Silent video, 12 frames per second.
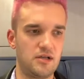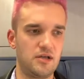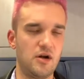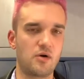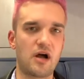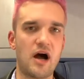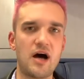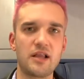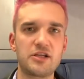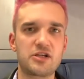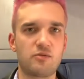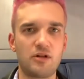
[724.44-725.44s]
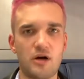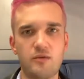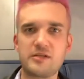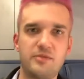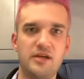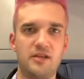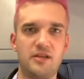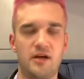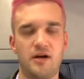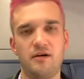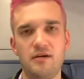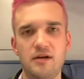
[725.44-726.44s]
college will always be
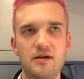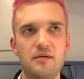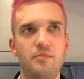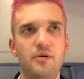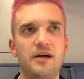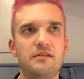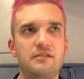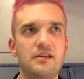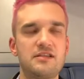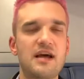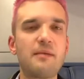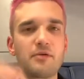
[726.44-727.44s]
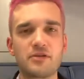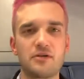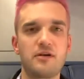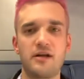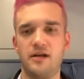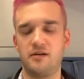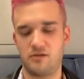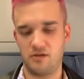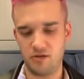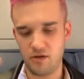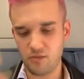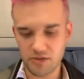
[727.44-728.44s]
there, but this opportunity to
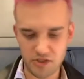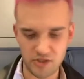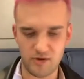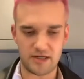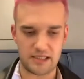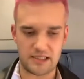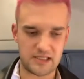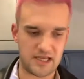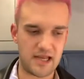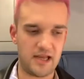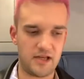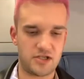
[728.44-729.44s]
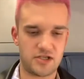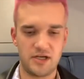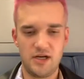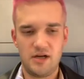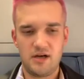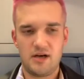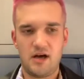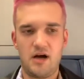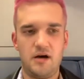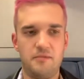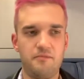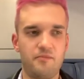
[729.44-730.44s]
do what you want at this age
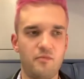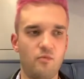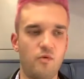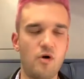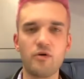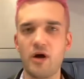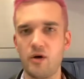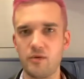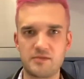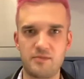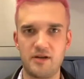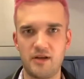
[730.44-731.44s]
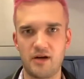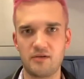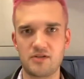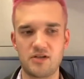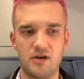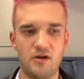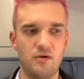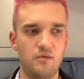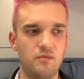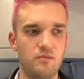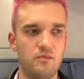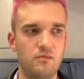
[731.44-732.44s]
won't always be there. So
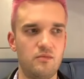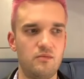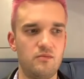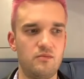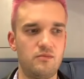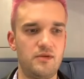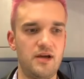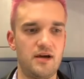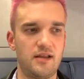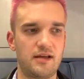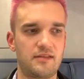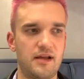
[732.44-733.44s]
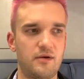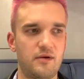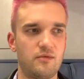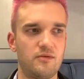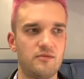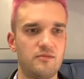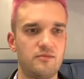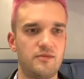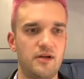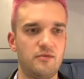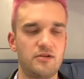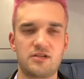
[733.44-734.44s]
yeah, like they were
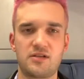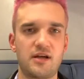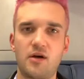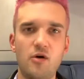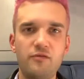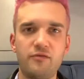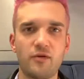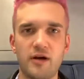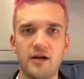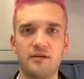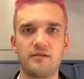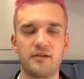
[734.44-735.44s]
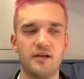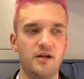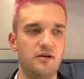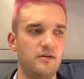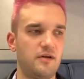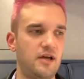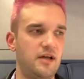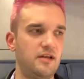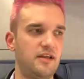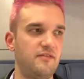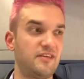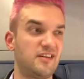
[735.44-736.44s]
just like, go for it, and
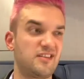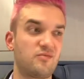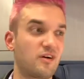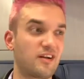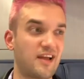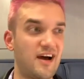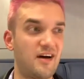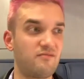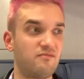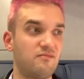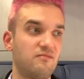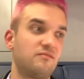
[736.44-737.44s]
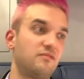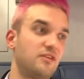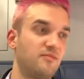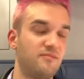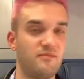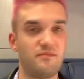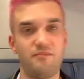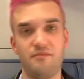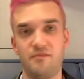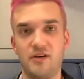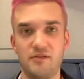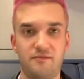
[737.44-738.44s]
if it doesn't work out, your
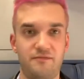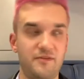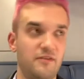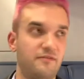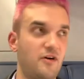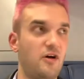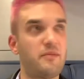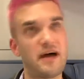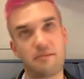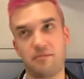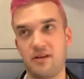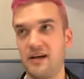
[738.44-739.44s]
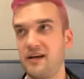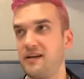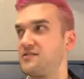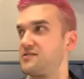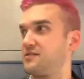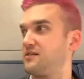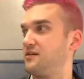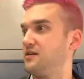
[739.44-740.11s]
fallback plan is to,